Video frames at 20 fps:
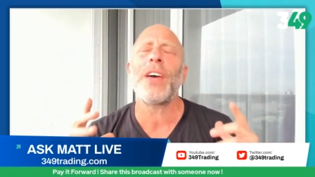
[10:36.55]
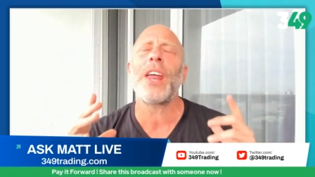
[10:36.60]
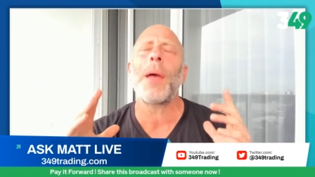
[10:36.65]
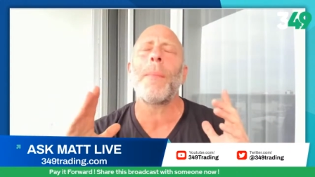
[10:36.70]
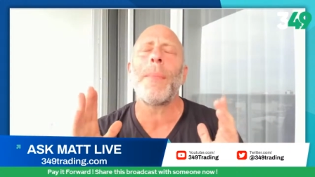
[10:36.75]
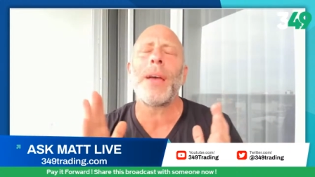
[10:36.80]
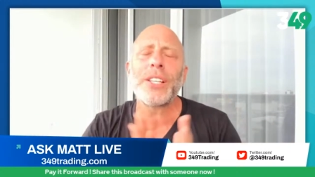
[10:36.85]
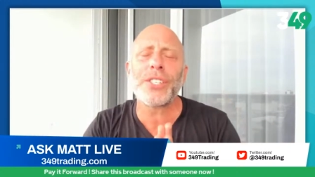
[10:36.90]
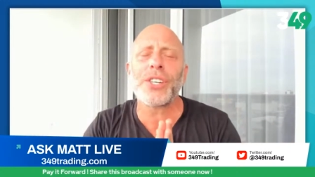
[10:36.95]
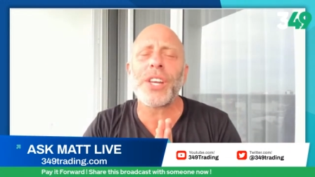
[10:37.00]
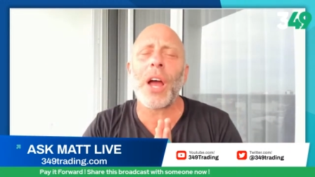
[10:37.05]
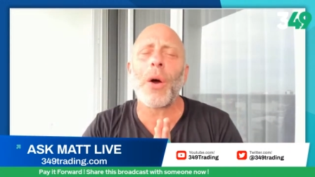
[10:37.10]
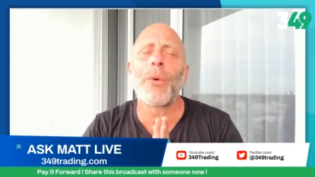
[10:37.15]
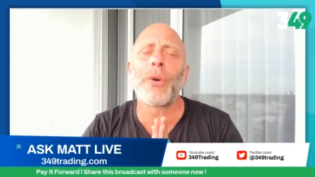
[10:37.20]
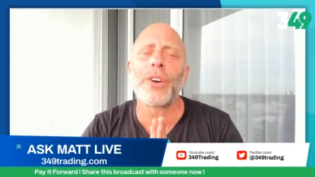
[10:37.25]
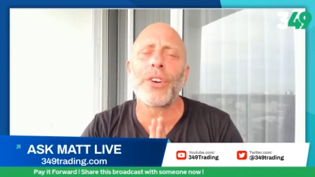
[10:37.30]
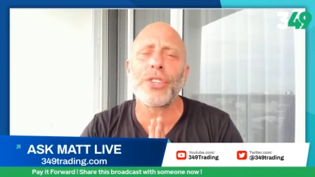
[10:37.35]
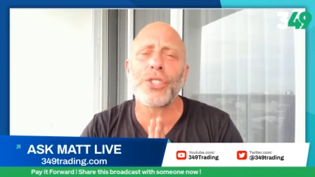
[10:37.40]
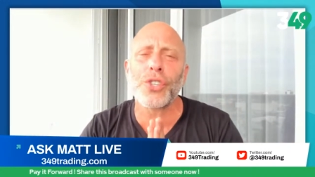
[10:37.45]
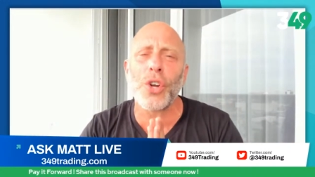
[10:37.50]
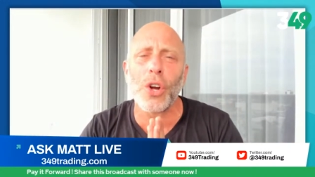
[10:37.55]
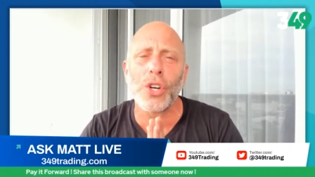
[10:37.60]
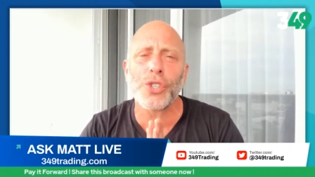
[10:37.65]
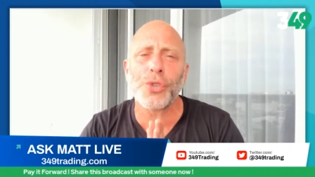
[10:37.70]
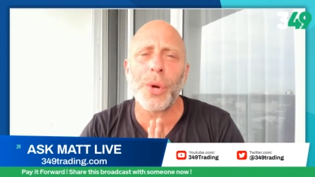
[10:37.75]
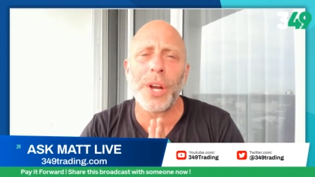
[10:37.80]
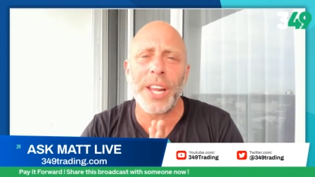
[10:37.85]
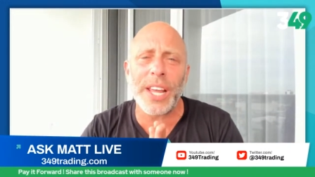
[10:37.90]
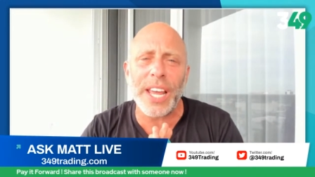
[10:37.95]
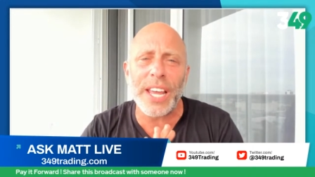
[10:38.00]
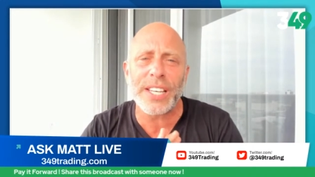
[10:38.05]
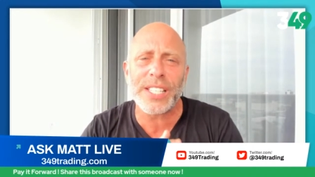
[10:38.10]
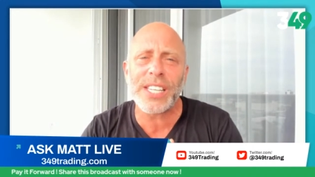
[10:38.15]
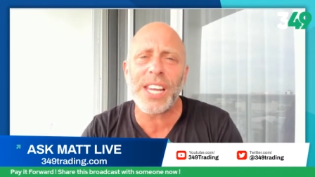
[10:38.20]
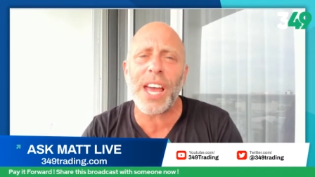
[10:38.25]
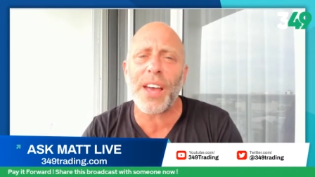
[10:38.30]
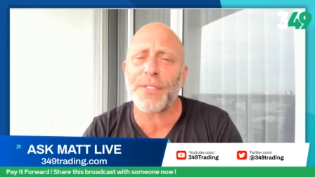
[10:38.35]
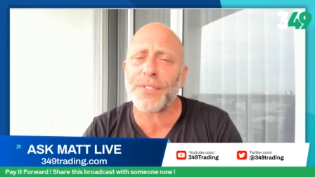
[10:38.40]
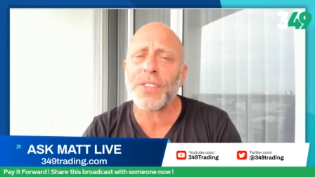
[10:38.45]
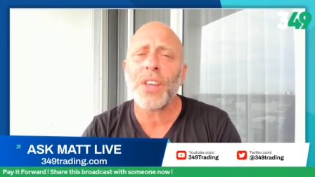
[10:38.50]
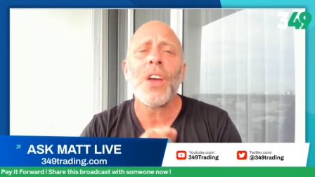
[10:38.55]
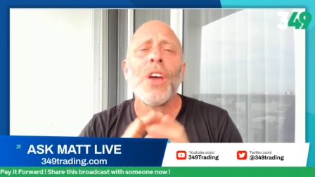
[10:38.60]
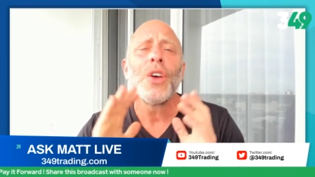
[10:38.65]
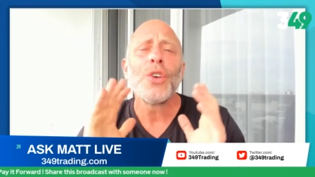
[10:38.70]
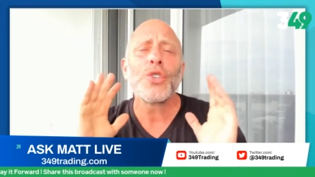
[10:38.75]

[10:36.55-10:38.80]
and I mentioned how we're going to start trading ETFs.